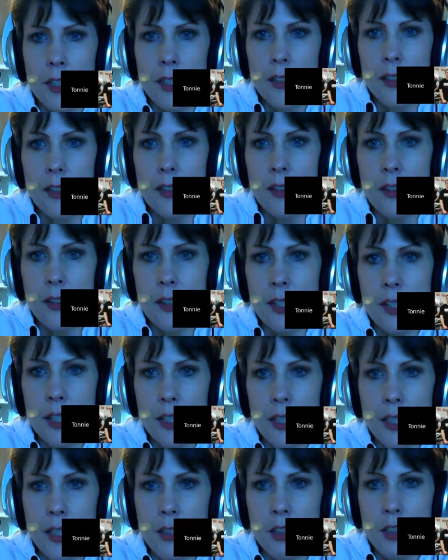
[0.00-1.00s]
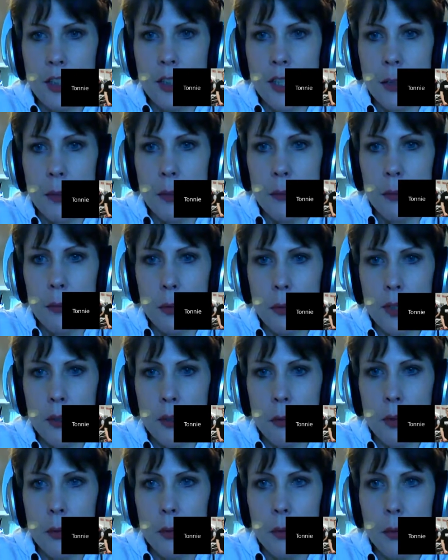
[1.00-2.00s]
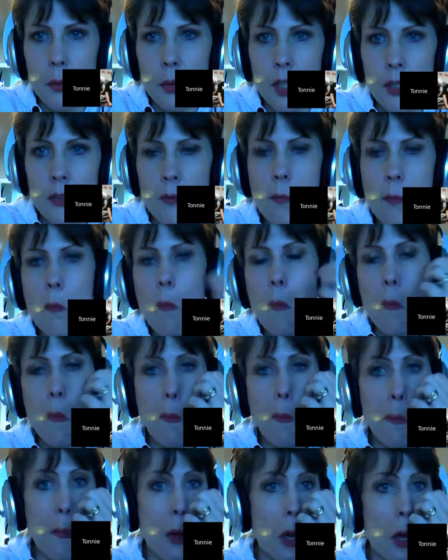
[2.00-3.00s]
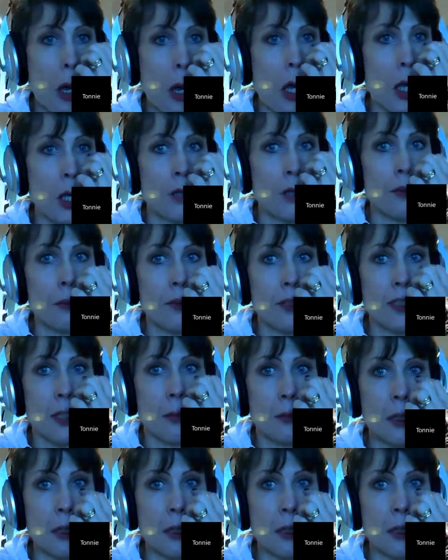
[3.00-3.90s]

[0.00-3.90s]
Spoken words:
Then it should come up with what we want. All of them separate.